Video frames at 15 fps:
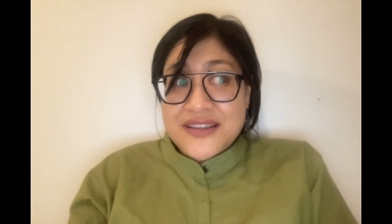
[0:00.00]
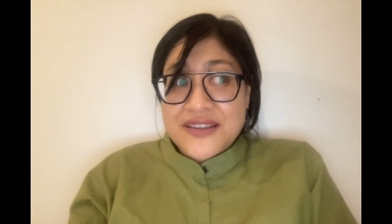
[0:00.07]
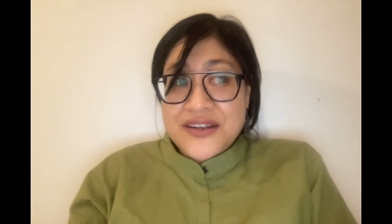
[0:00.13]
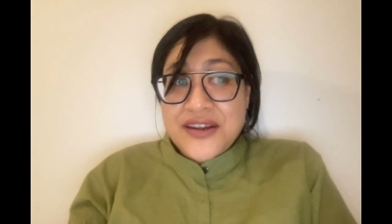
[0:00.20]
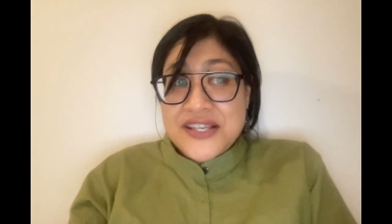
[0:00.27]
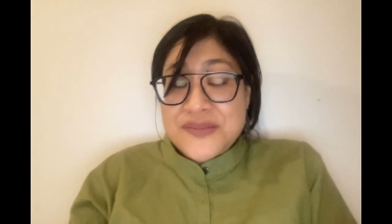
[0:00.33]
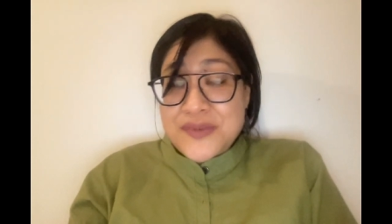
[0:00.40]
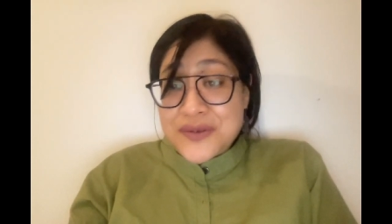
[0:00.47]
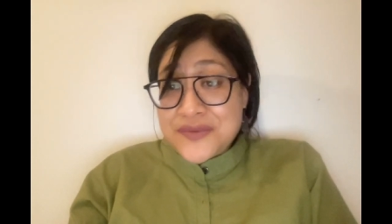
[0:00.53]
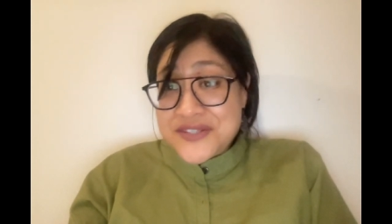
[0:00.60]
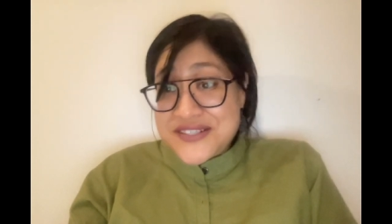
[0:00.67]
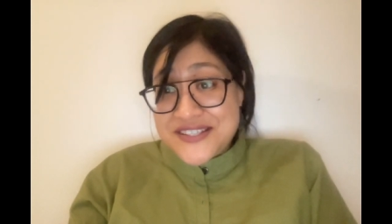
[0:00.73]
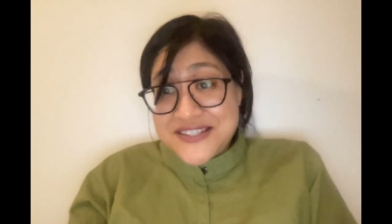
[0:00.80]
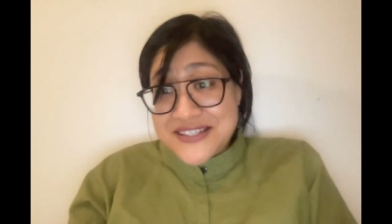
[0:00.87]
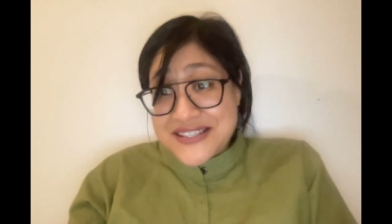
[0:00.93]
There has been
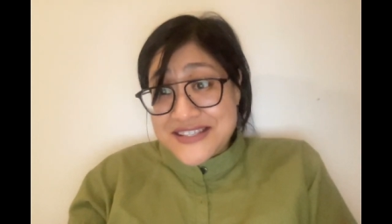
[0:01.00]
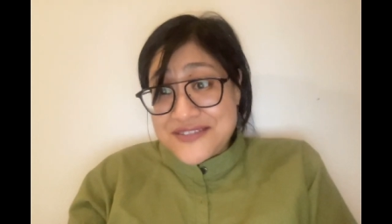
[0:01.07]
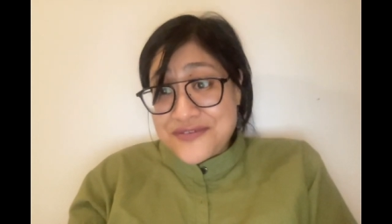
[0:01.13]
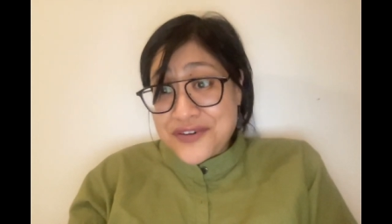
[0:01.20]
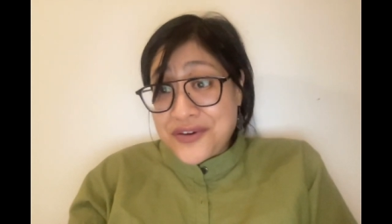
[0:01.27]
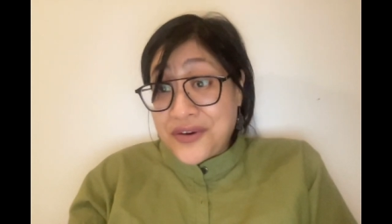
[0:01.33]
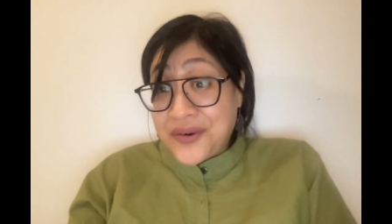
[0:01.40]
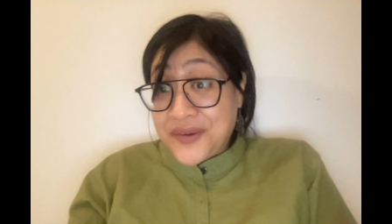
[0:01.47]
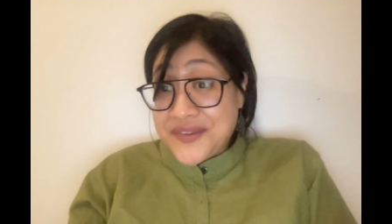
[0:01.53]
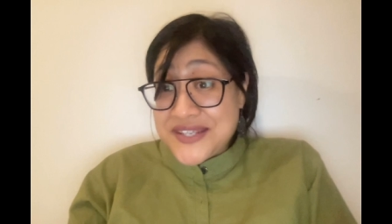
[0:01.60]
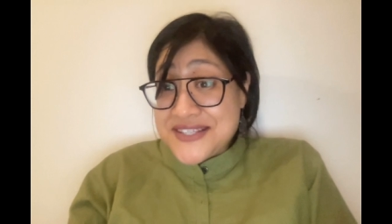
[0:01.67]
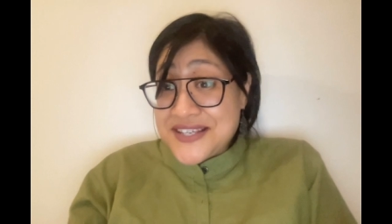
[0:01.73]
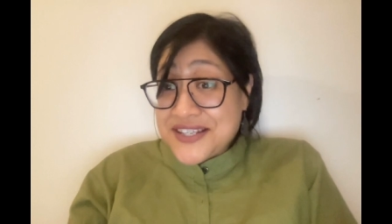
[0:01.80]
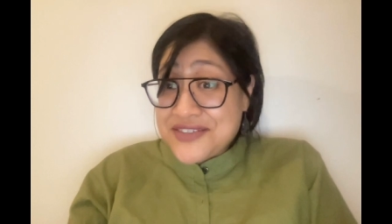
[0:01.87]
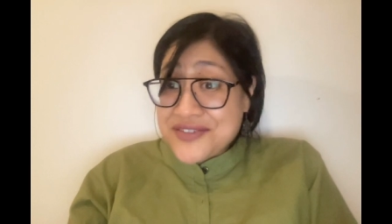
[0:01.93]
resistance for all
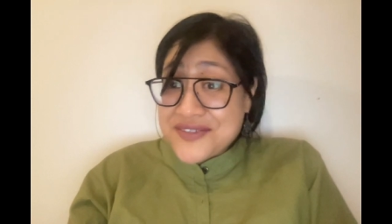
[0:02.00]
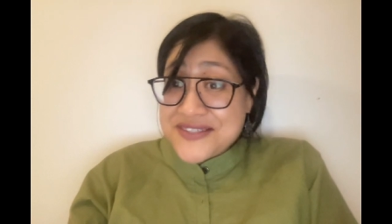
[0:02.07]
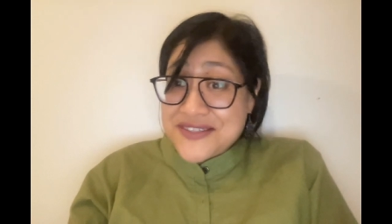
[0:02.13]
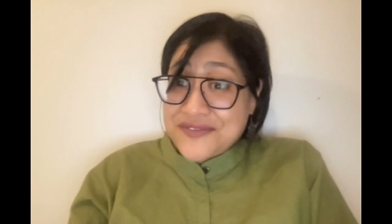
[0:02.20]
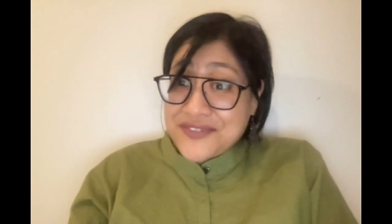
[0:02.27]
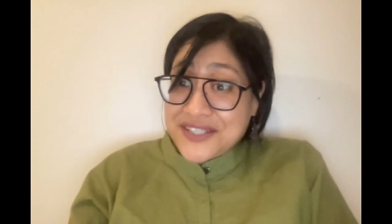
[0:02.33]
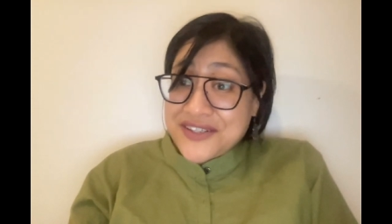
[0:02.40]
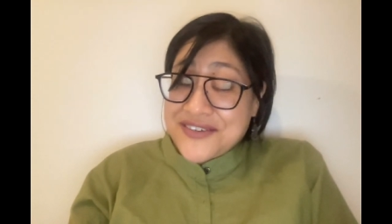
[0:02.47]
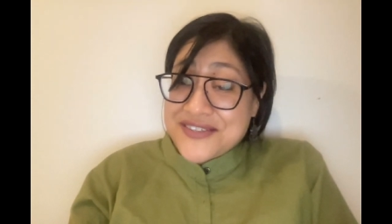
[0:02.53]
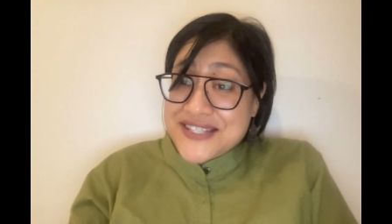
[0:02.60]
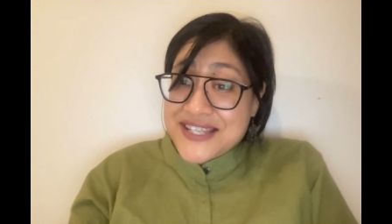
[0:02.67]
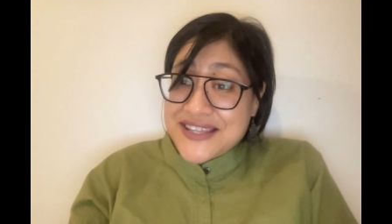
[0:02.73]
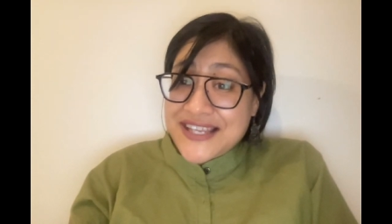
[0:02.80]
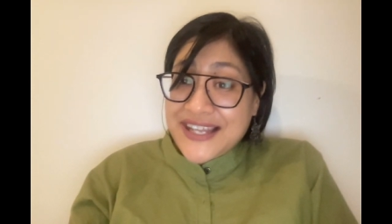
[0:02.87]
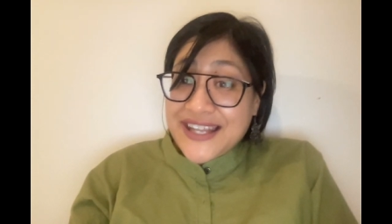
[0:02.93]
these hundreds of years,
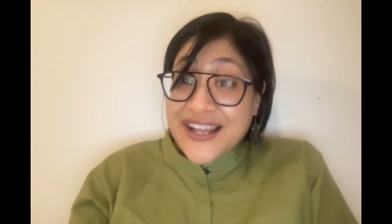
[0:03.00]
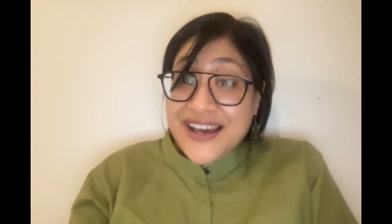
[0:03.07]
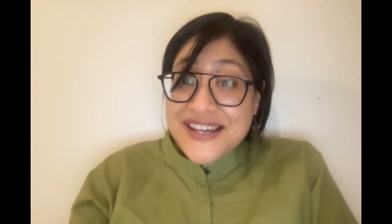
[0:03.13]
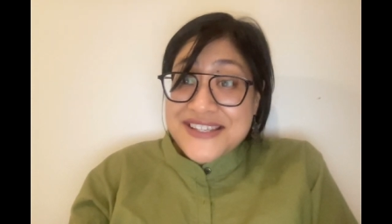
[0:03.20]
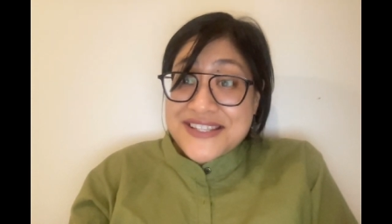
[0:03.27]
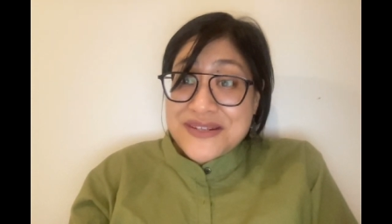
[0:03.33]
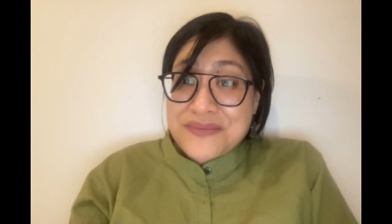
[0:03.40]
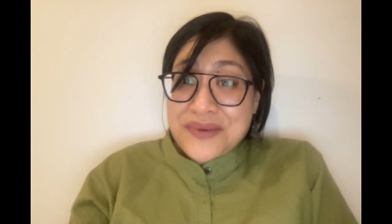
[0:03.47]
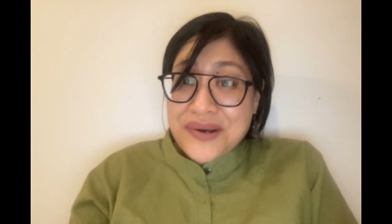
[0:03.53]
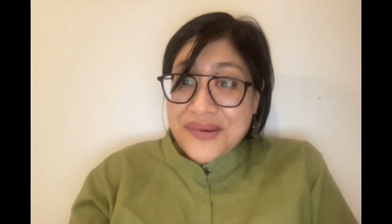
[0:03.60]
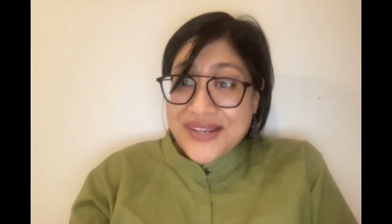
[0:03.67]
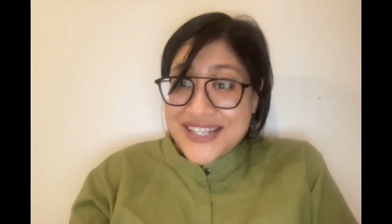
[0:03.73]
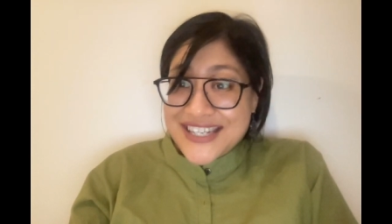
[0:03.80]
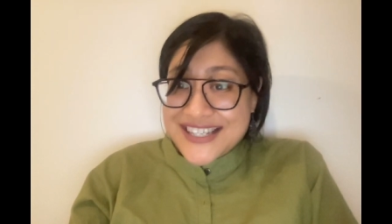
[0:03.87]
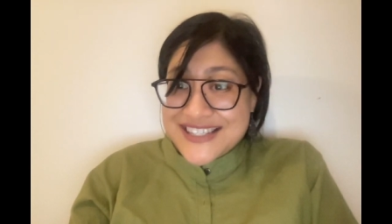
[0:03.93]
and that lies in
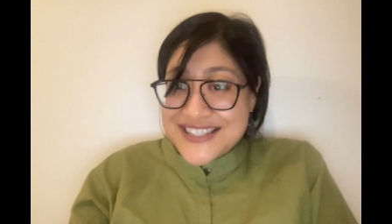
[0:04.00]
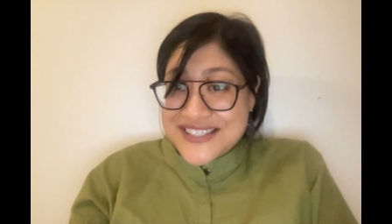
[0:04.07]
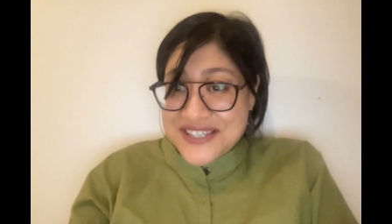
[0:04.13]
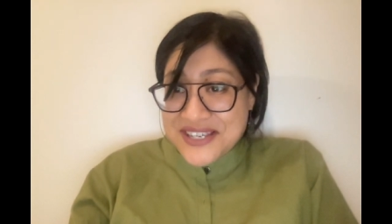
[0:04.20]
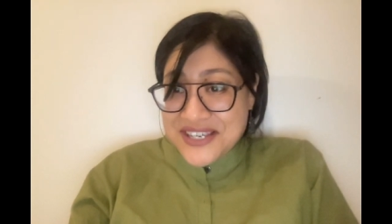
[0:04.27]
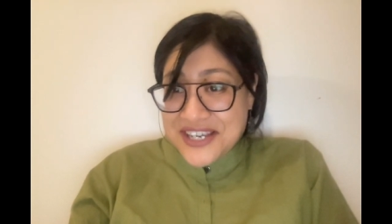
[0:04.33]
poetics,